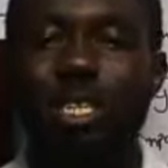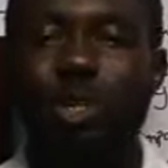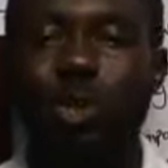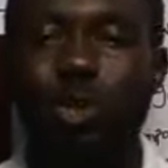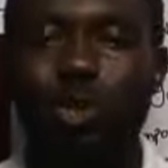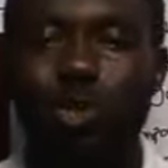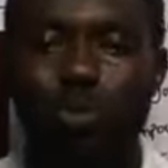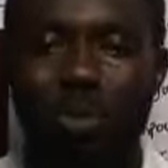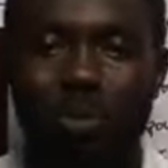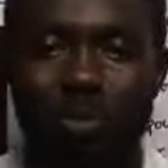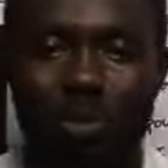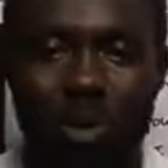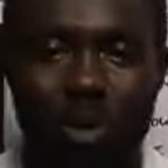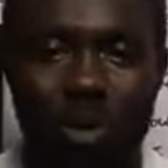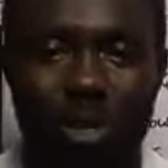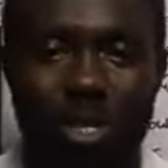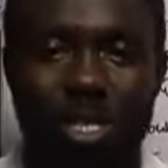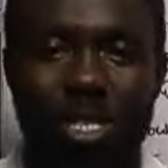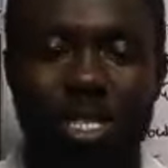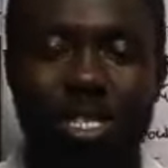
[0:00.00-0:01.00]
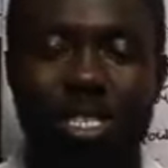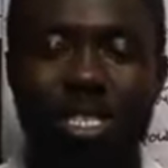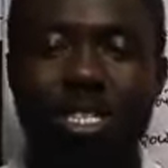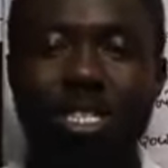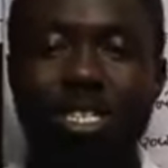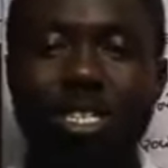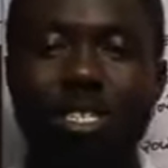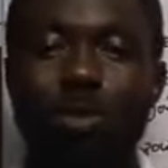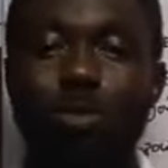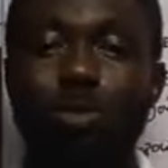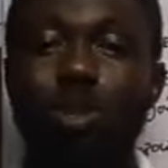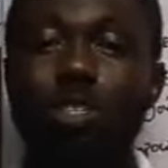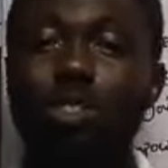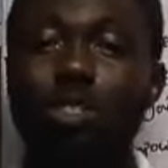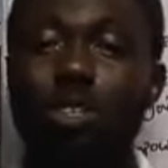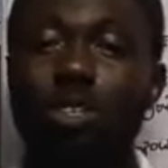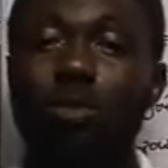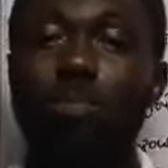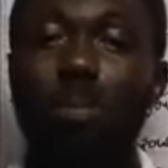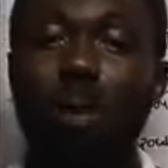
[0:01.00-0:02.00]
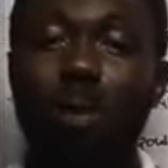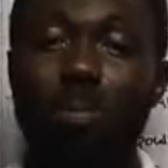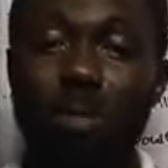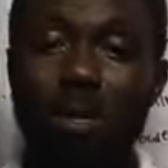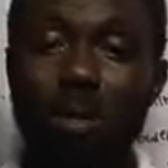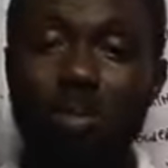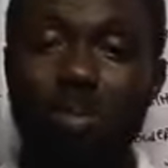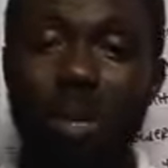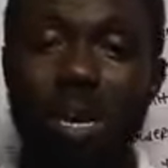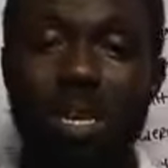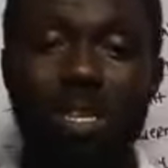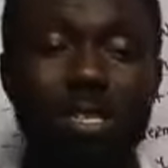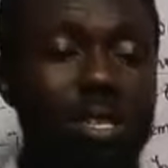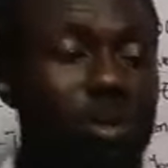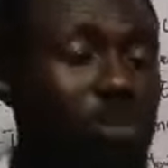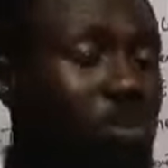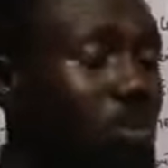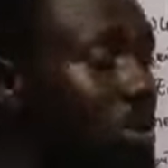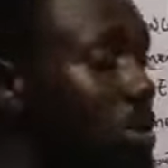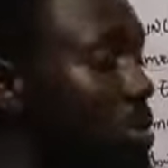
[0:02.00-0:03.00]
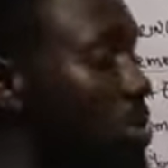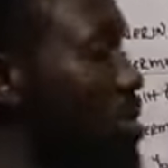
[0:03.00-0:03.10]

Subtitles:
So before the question popped up, I said we are